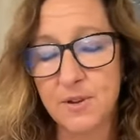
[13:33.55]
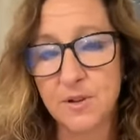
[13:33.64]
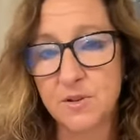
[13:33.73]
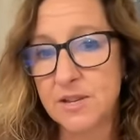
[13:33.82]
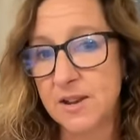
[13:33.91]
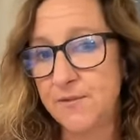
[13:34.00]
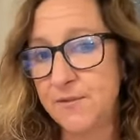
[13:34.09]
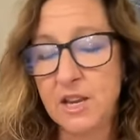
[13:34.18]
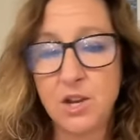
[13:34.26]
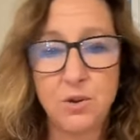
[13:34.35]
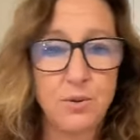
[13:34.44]
There's
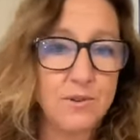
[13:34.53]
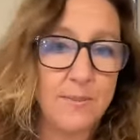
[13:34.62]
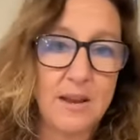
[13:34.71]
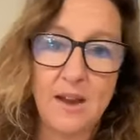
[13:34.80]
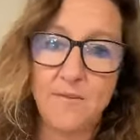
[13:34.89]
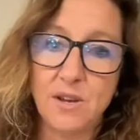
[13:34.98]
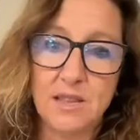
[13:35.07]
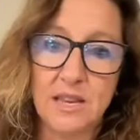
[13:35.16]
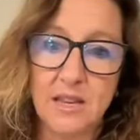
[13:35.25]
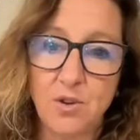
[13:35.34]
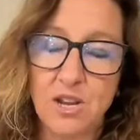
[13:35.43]
FAQs. I mean,
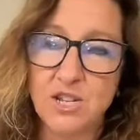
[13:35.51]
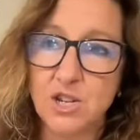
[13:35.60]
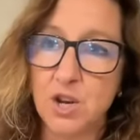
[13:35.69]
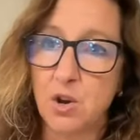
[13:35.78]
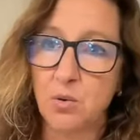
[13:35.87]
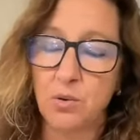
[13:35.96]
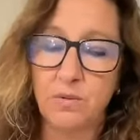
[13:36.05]
everything you need to know,